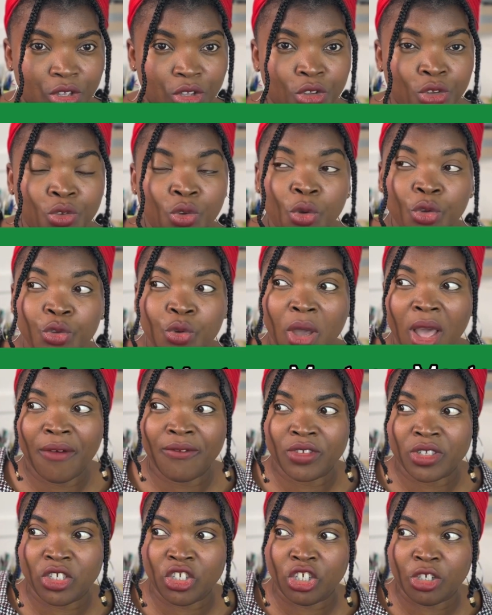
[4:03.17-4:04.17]
You know you
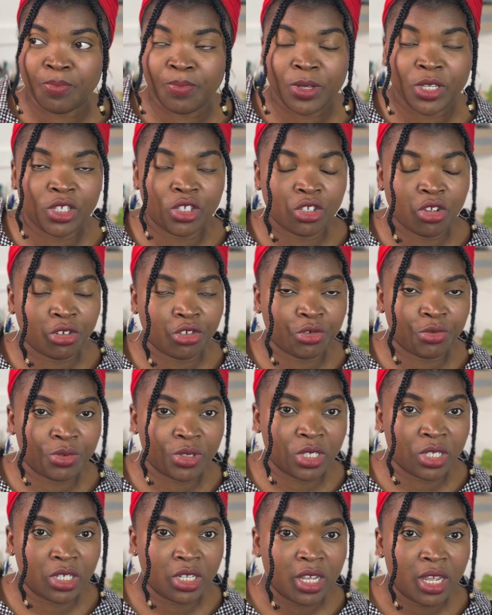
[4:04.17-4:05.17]
have G P
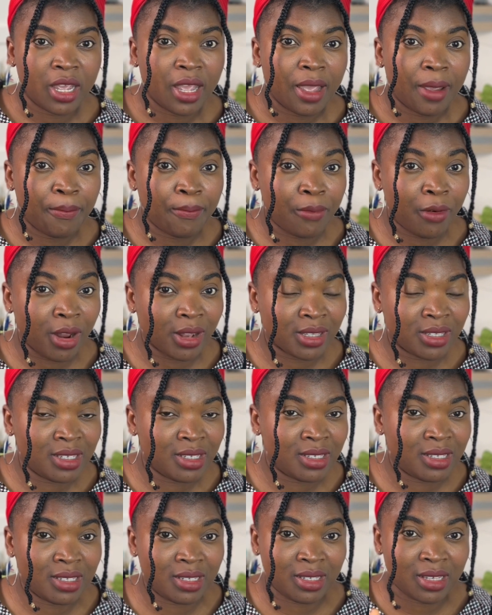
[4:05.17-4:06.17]
surgery
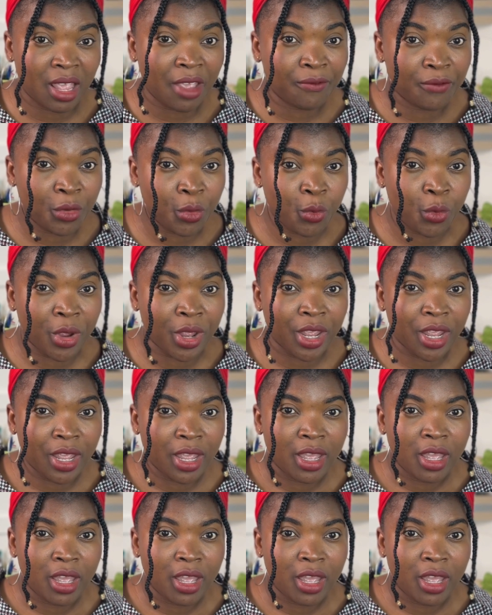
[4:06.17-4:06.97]
practices everywhere.